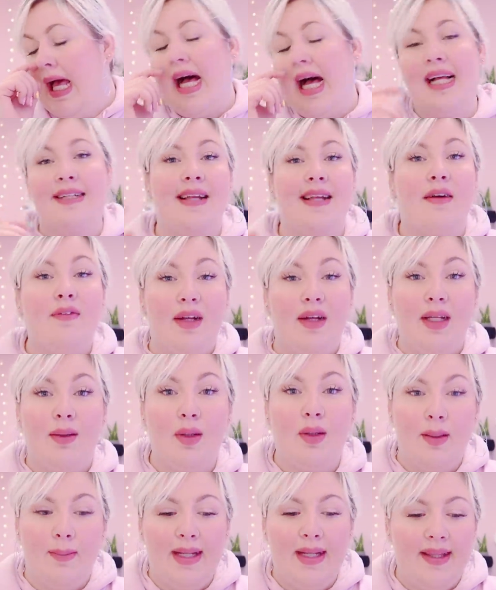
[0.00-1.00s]
And I really
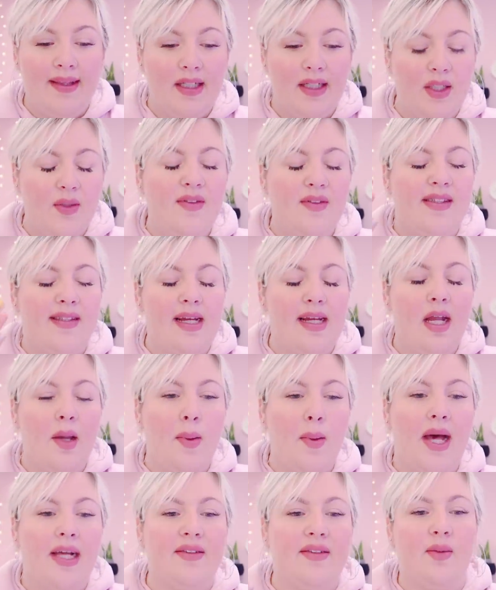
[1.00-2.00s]
want to make the new sticker
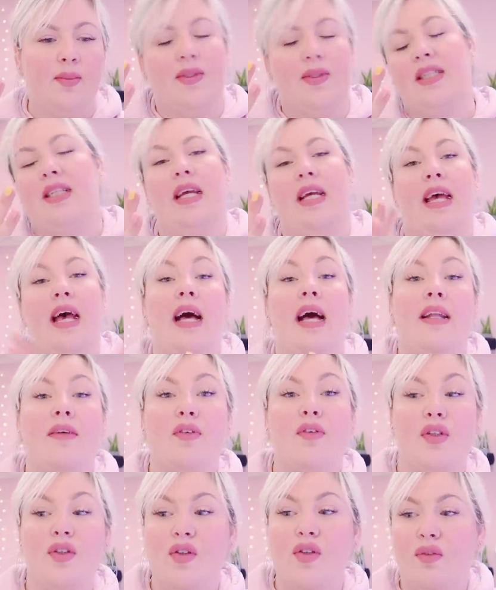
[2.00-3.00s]
packs up today. And
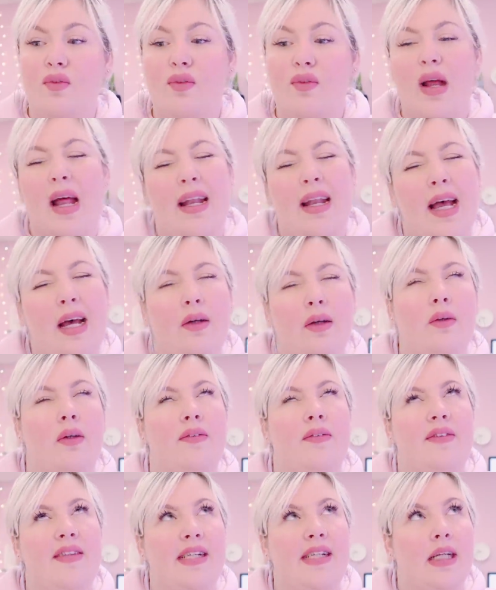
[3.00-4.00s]
I've also run out
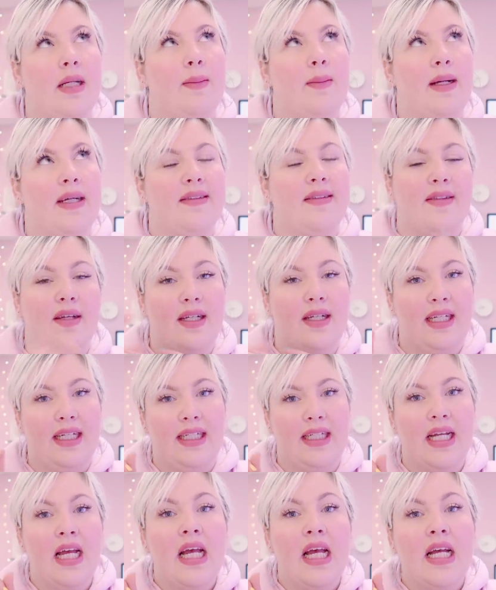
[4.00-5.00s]
of sticker packs. So I
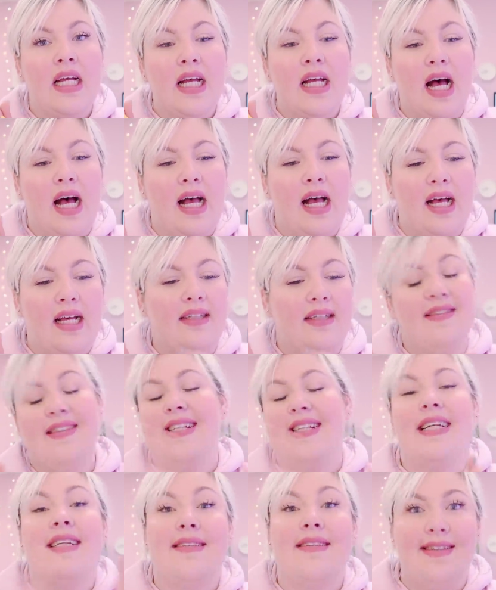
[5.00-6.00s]
need planner
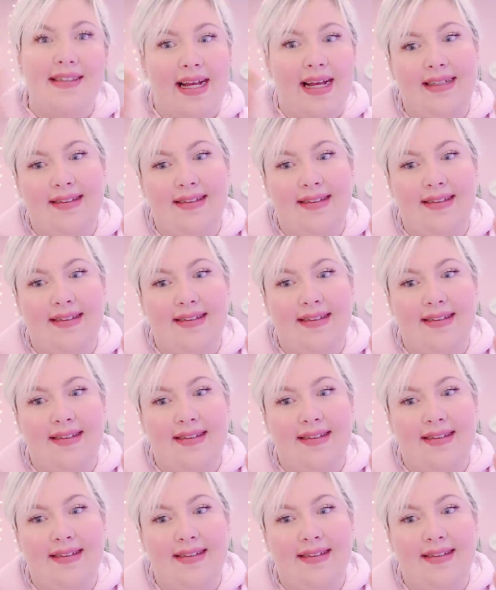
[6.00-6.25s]
stickers.